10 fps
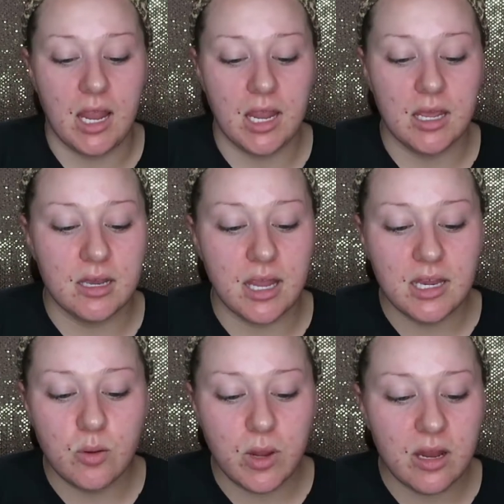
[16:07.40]
And
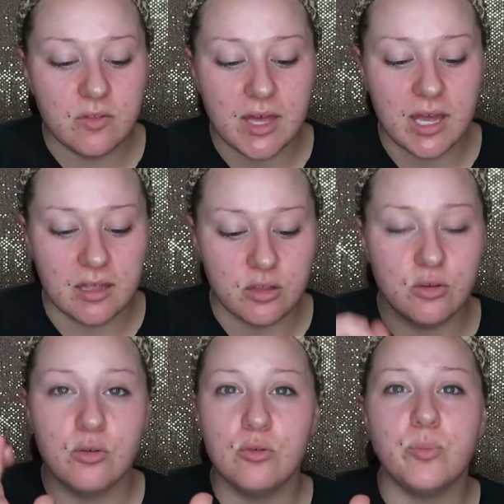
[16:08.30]
anywhere that
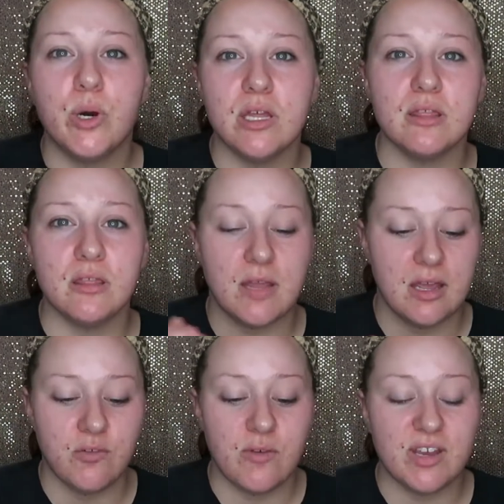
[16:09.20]
you put,
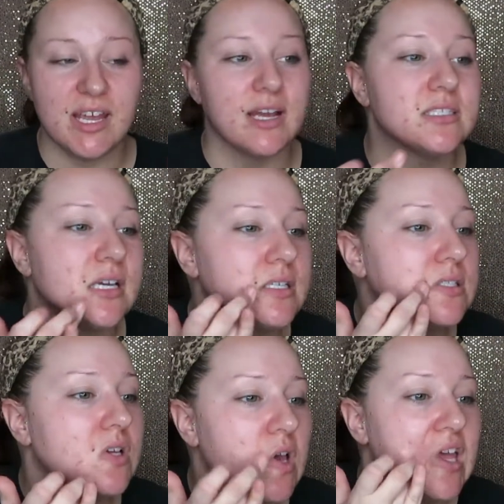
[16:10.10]
like if you have any
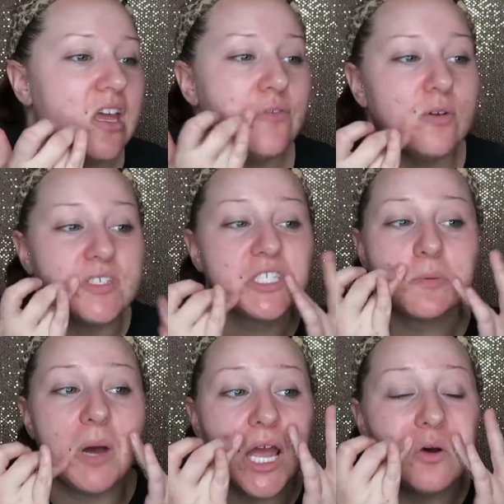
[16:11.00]
excess, if you have
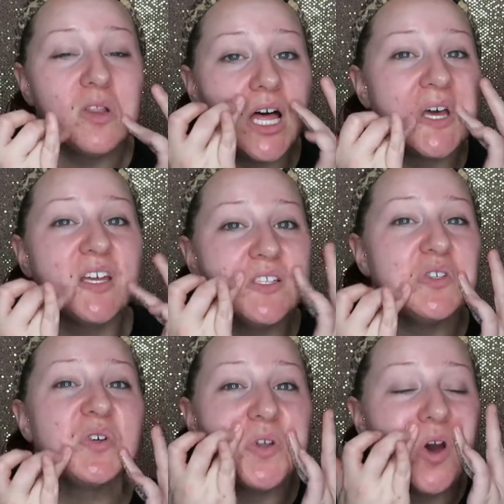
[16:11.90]
smile
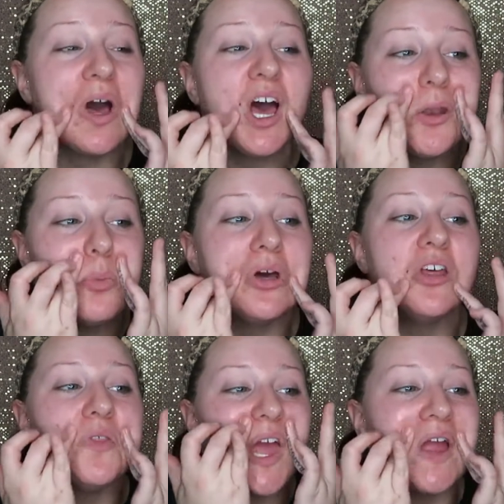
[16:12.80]
lines, you can go ahead and put
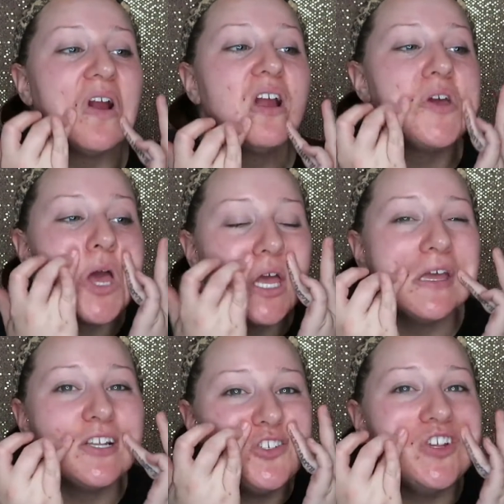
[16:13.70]
it there.
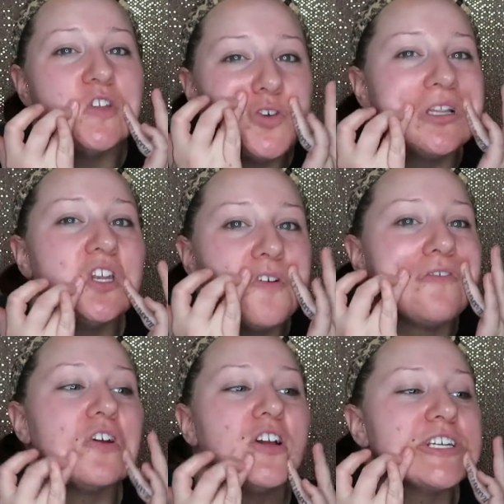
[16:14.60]
It's gentle enough
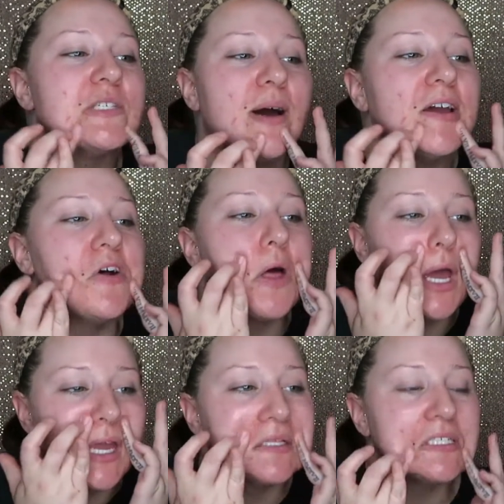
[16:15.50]
for your smile
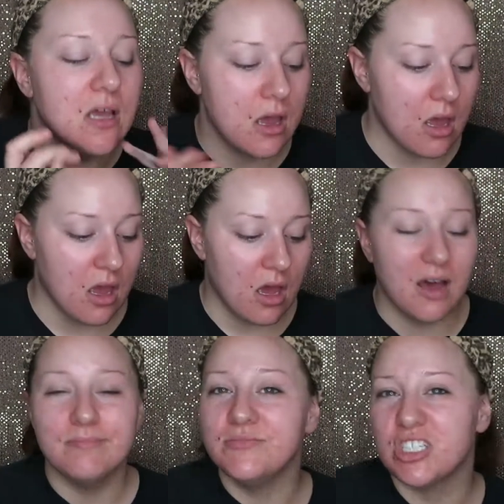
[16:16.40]
lines,
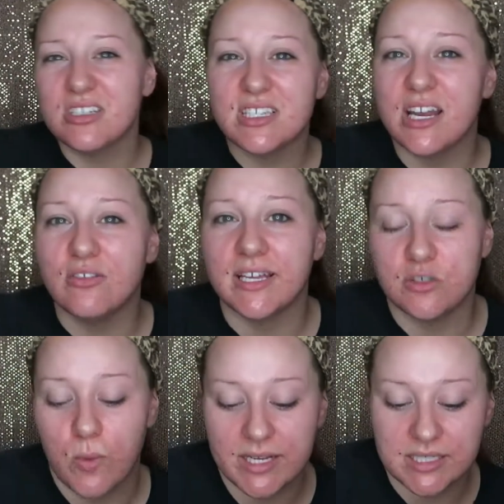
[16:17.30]
just because I don't like
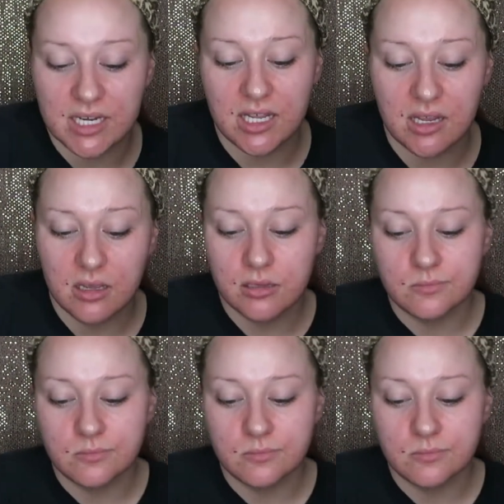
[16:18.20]
to waste any.